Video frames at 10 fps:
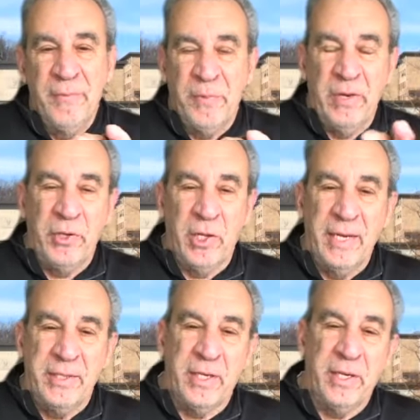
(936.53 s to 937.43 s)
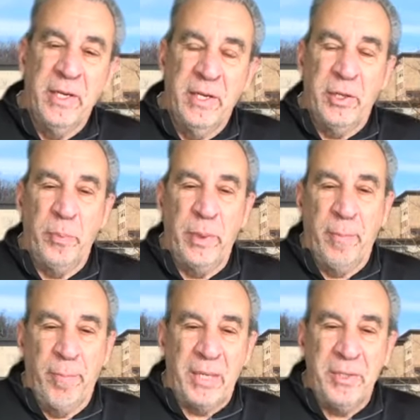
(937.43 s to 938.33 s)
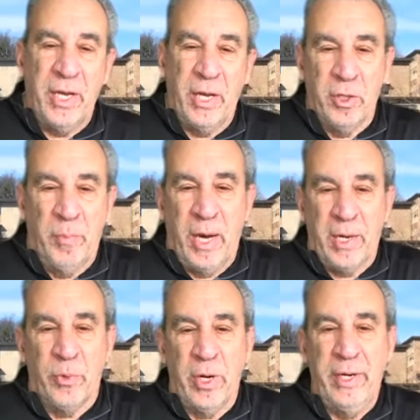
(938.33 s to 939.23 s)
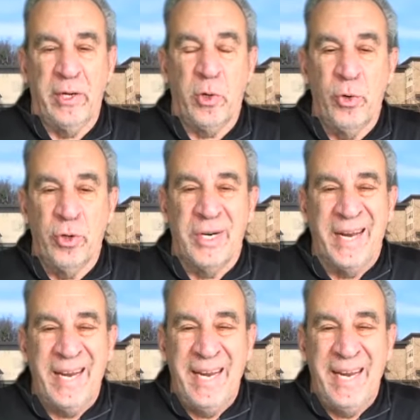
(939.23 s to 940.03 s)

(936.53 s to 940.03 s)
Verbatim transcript: If you liked it, there'll be a button down in the bottom right hand corner.